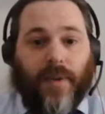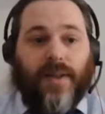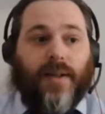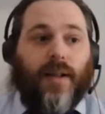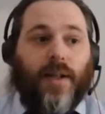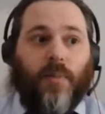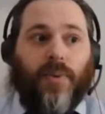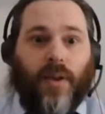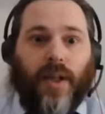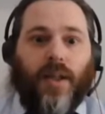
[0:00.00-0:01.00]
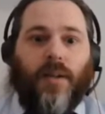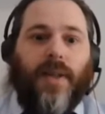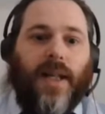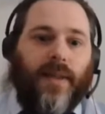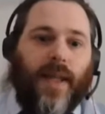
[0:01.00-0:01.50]
and started to applying them
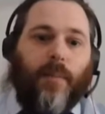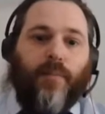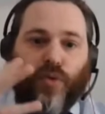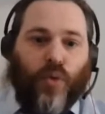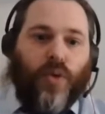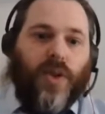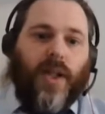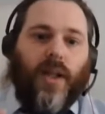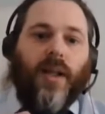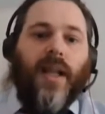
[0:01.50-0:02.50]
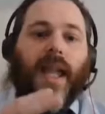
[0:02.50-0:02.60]
in that broader